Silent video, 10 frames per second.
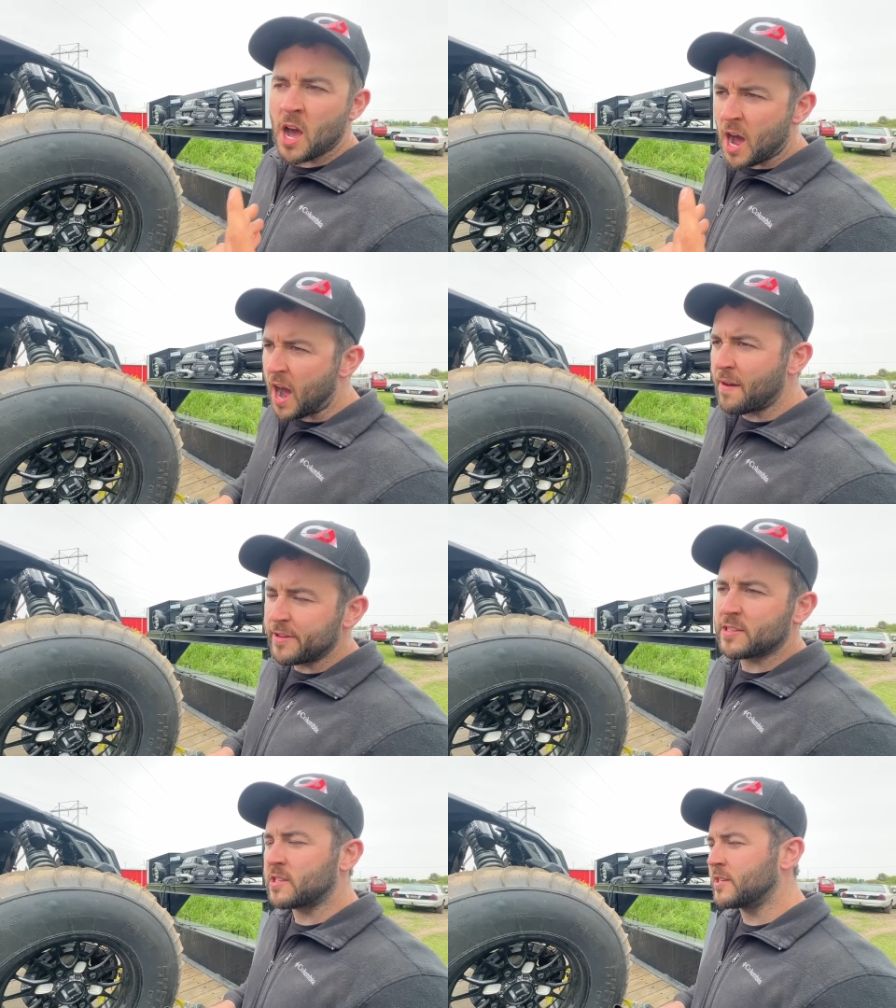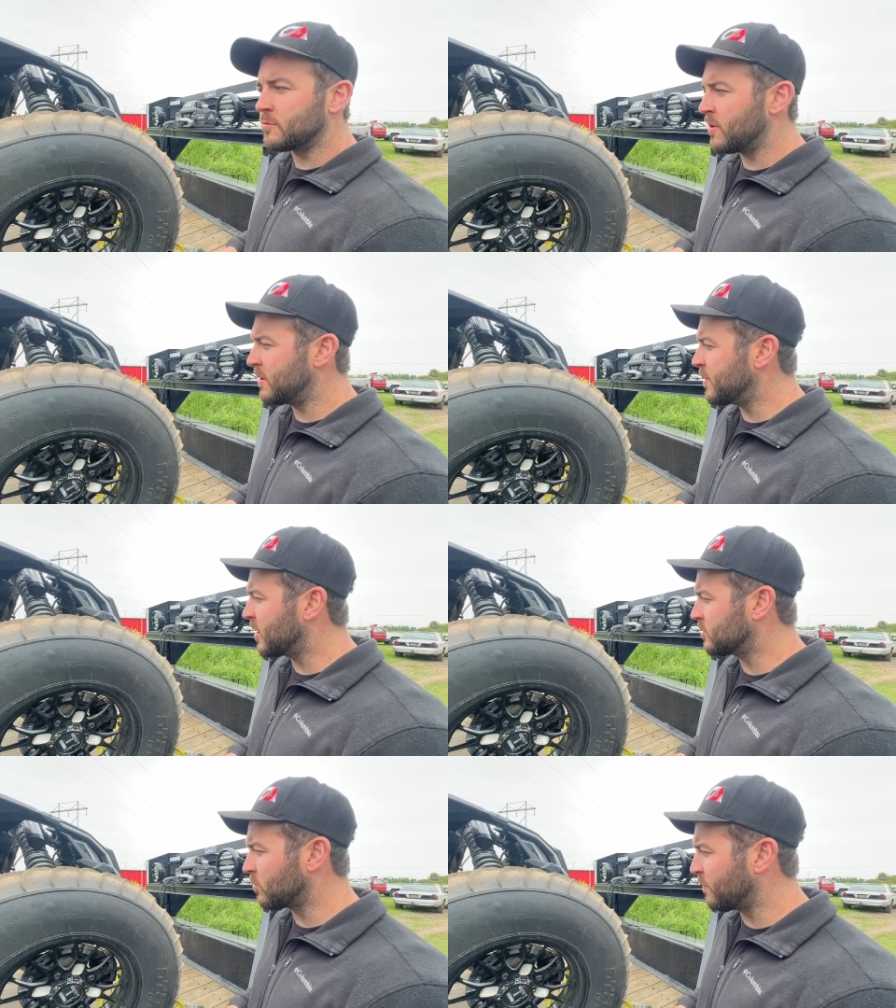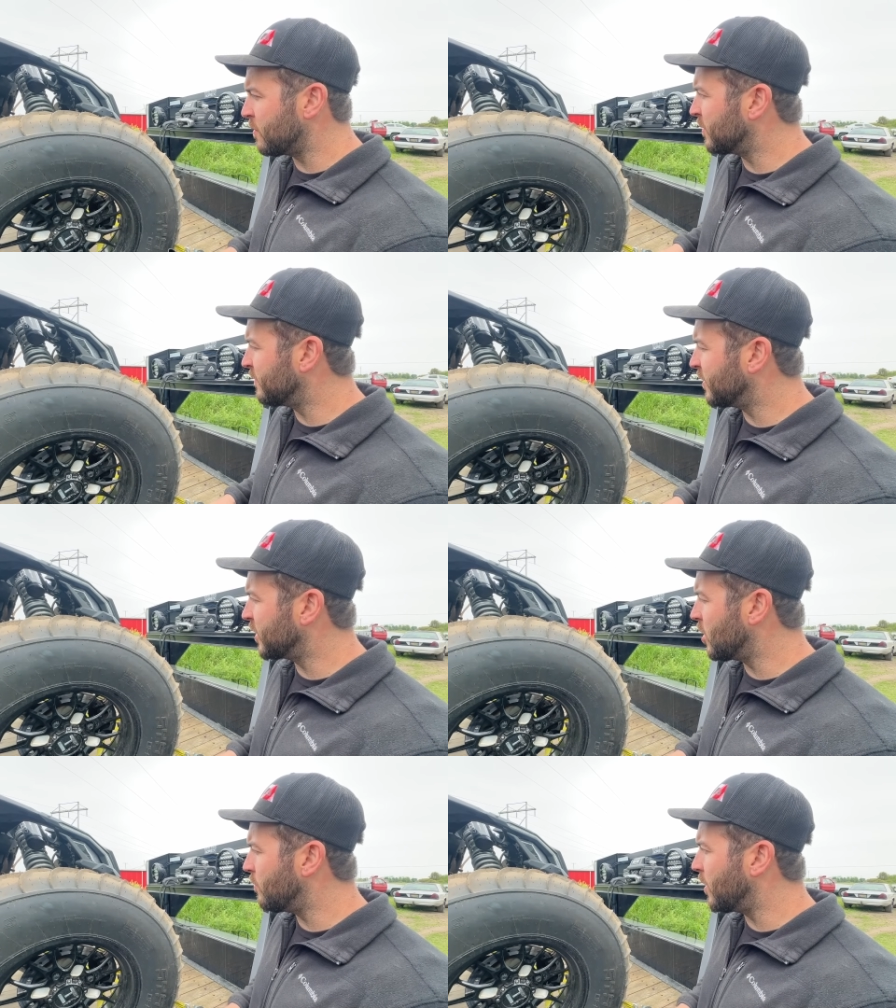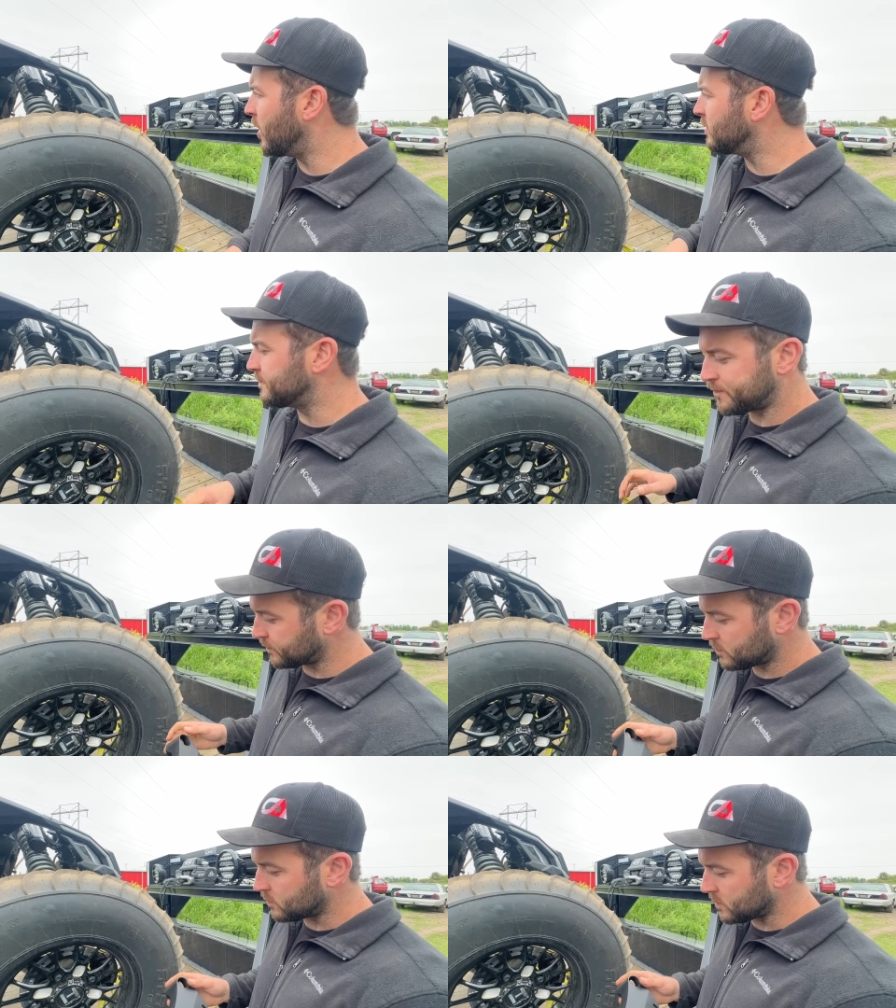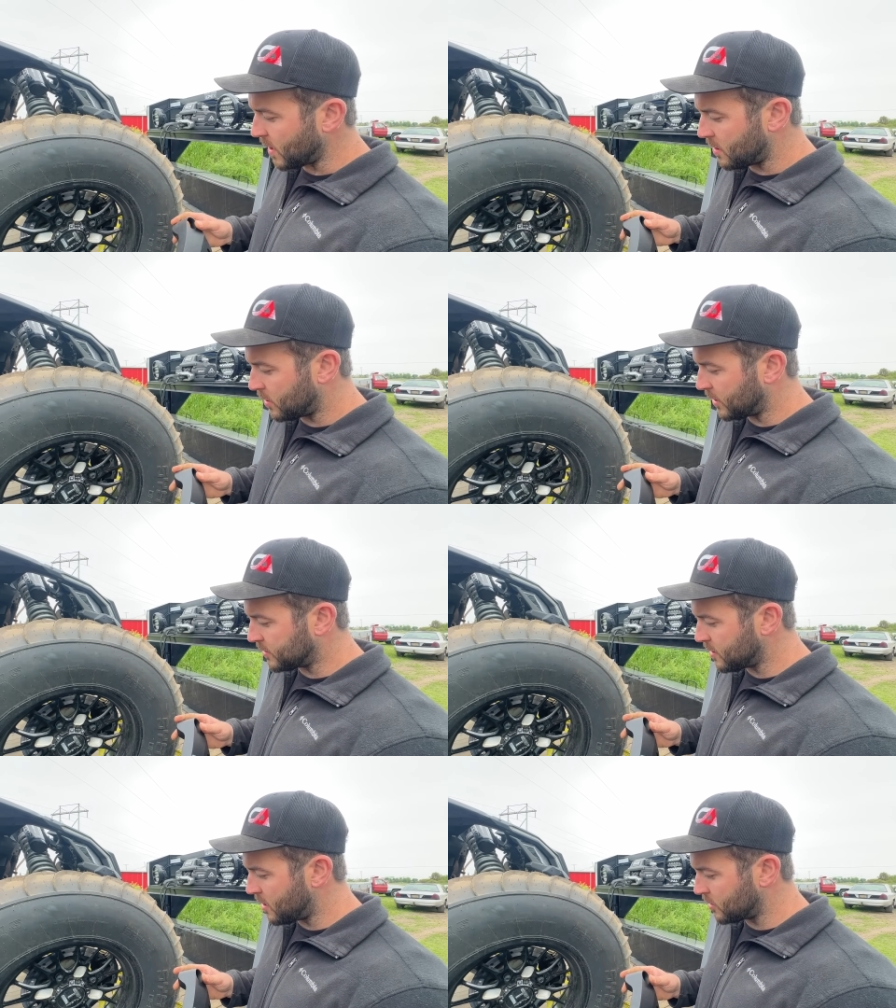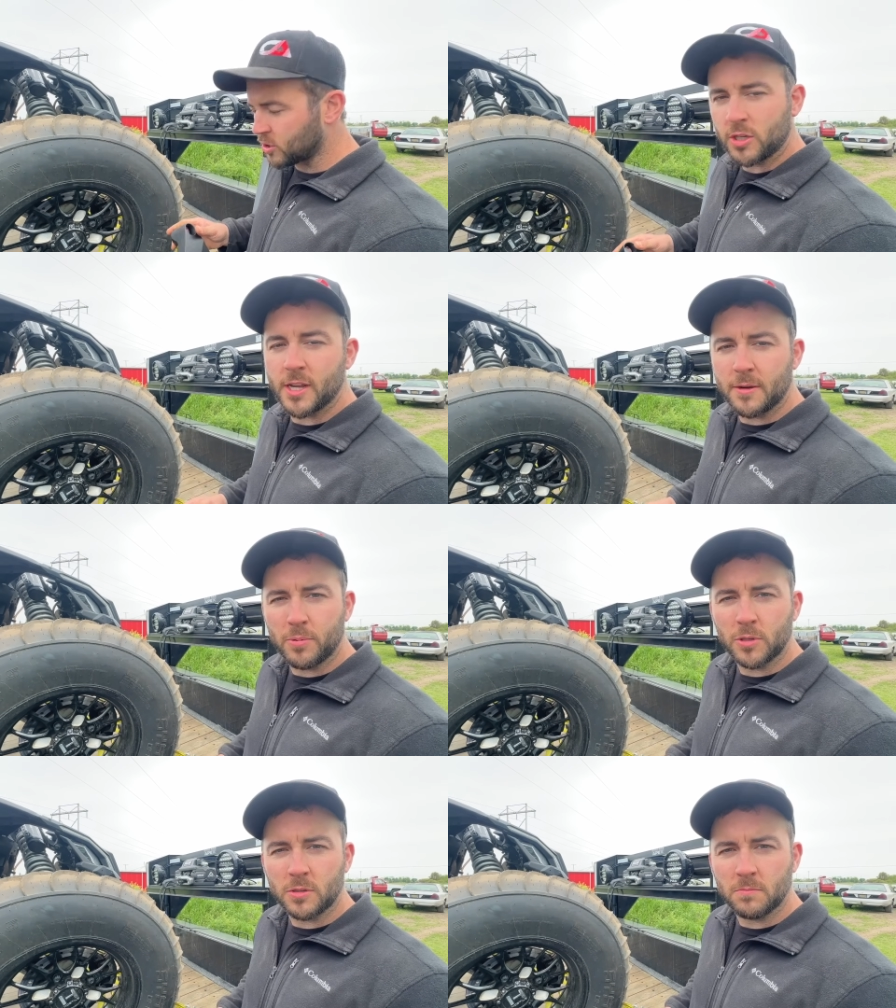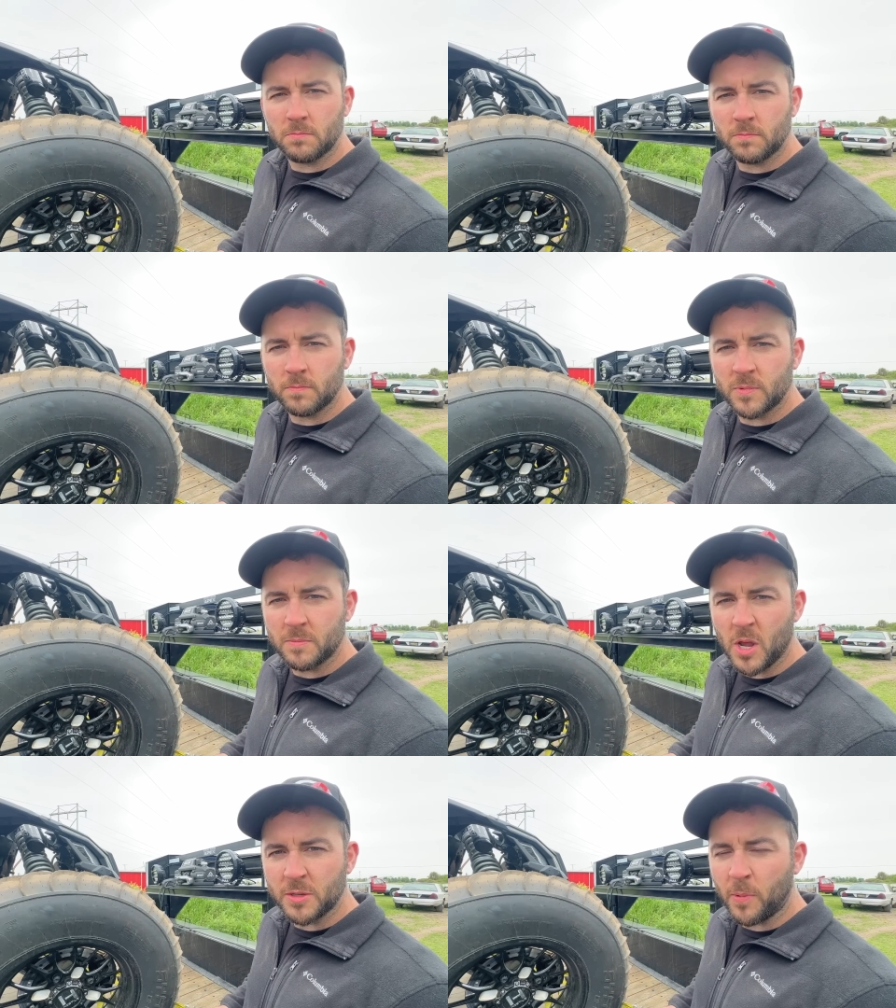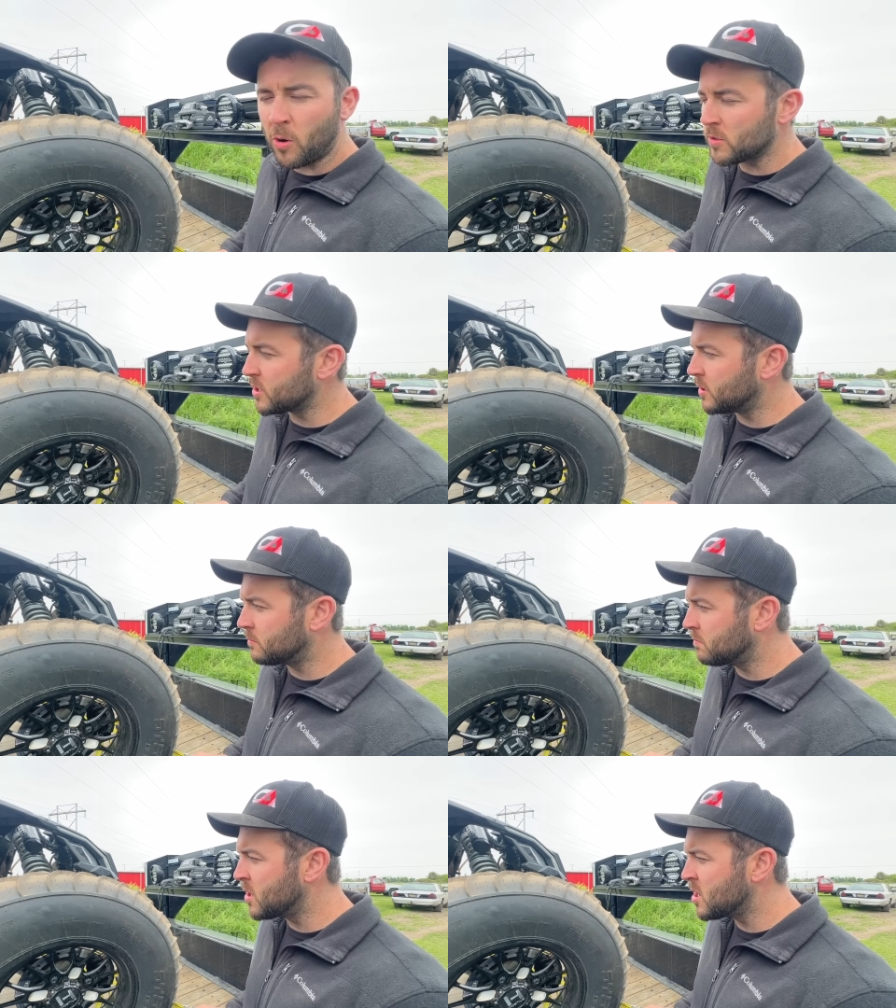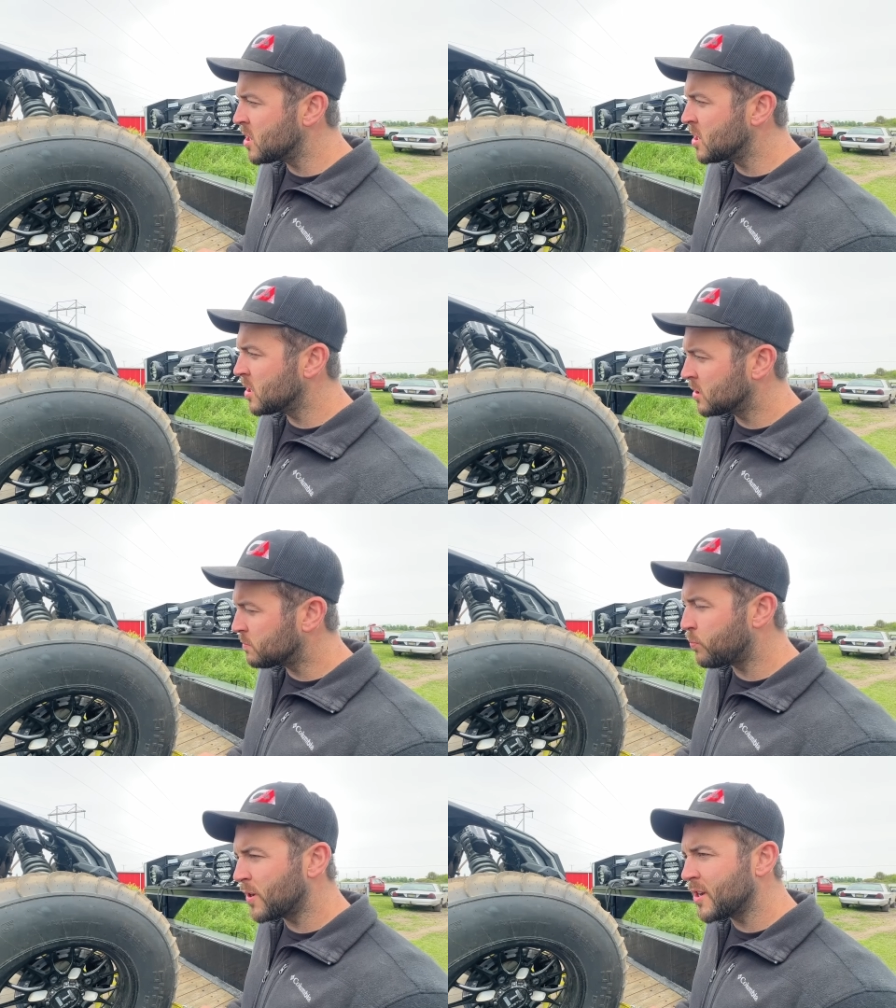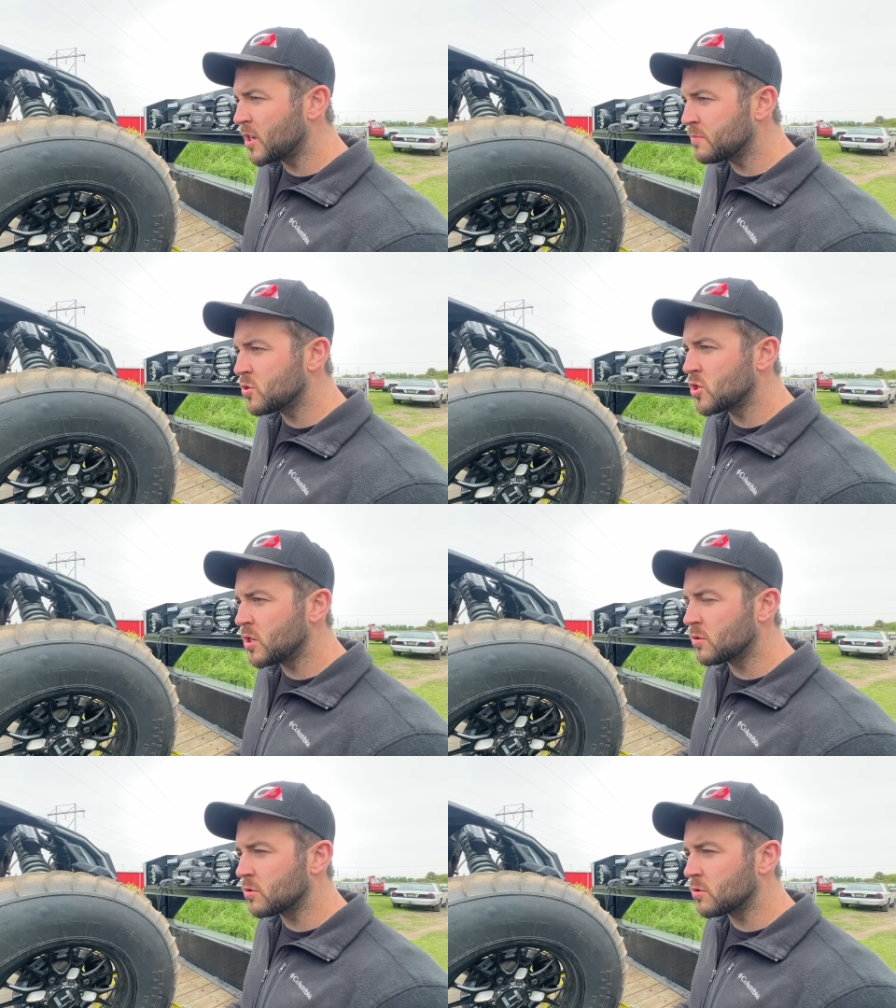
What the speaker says: Obviously, it's windy because we're filming a video, but it's a good day to put some nice parts on some pretty nice machines.